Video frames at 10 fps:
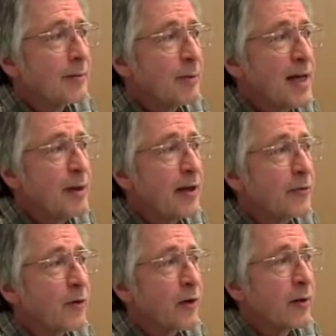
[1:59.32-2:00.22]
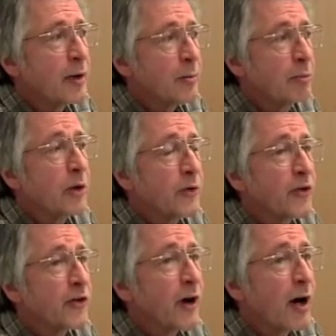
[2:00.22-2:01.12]
maybe if you're going to be a blues
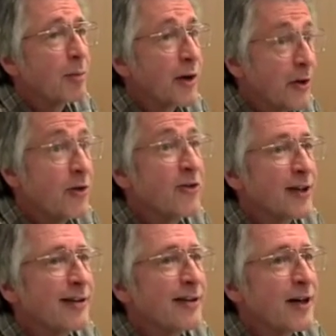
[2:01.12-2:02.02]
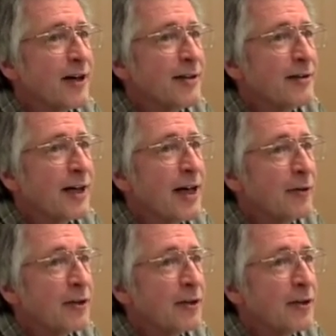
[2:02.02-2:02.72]
guitar player, you should have